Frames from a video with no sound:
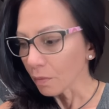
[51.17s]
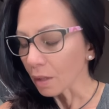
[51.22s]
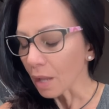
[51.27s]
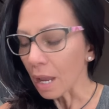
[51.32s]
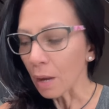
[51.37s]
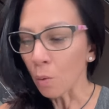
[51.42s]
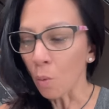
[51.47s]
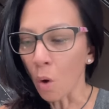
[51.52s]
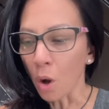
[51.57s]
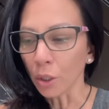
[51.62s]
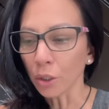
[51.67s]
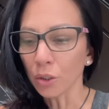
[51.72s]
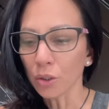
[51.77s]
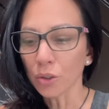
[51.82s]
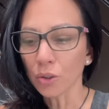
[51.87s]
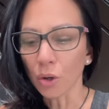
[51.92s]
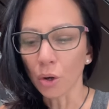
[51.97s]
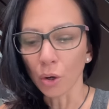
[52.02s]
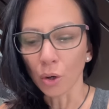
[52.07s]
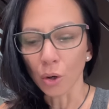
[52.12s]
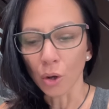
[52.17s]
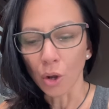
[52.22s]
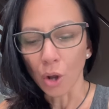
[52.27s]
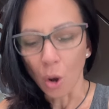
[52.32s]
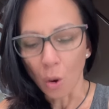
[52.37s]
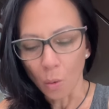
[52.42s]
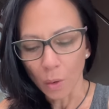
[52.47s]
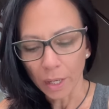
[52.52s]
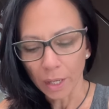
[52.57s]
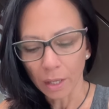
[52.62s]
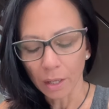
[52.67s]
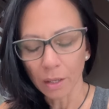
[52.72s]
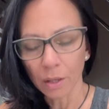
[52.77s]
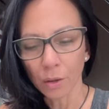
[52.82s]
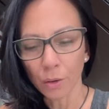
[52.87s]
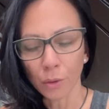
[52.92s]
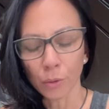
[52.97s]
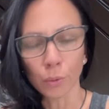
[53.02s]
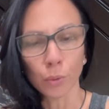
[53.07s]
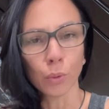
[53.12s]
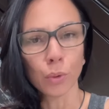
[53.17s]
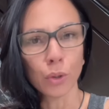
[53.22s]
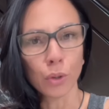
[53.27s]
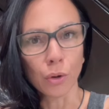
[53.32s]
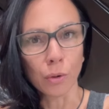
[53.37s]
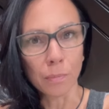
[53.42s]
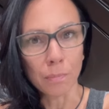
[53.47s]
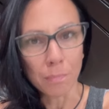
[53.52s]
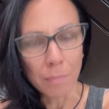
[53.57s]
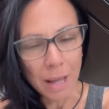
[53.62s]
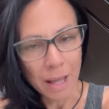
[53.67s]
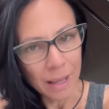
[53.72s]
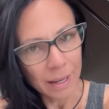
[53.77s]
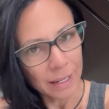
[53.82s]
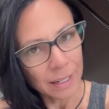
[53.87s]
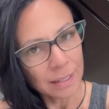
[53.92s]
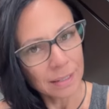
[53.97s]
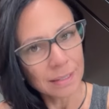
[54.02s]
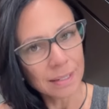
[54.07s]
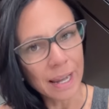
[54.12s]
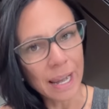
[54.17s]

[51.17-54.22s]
I want you to start going through your mind